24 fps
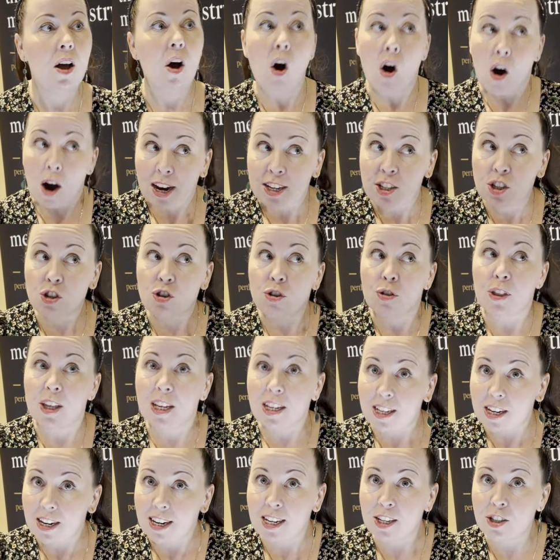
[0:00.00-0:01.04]
I do
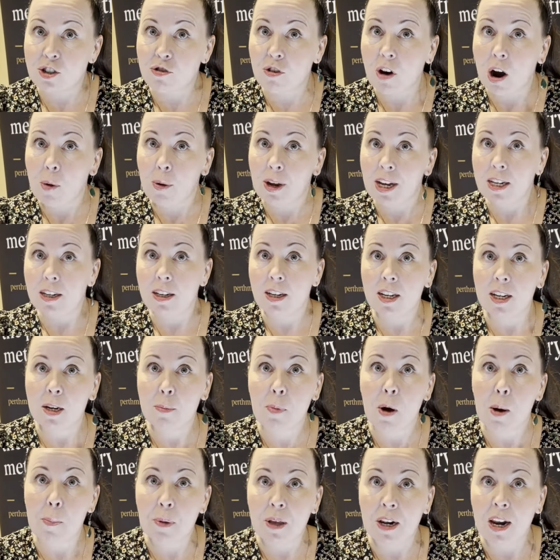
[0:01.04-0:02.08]
think it is growing in
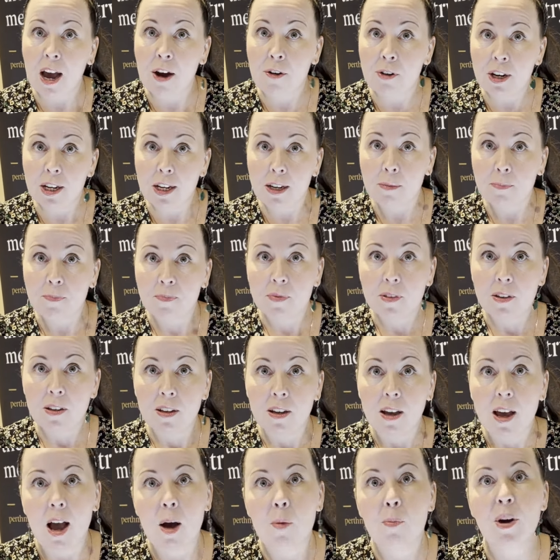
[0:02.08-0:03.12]
popularity,
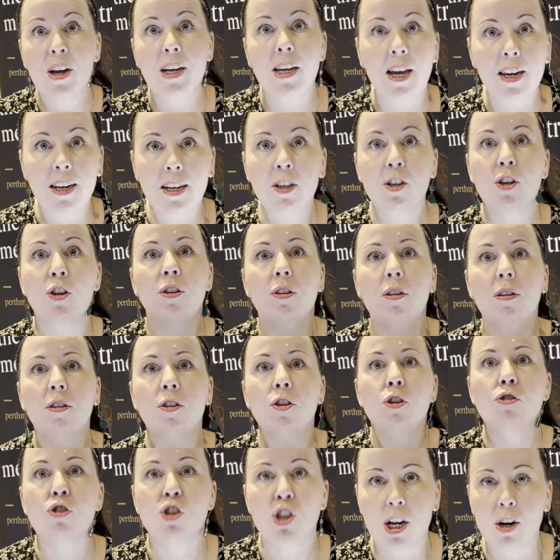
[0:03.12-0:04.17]
and we're getting
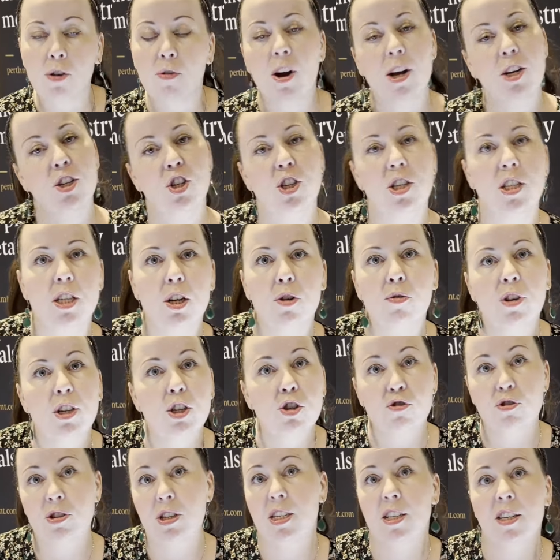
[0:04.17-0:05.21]
new generations that are
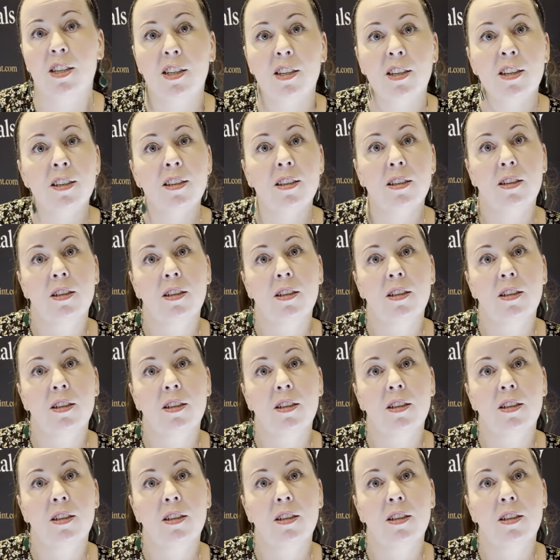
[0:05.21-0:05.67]
interested in it.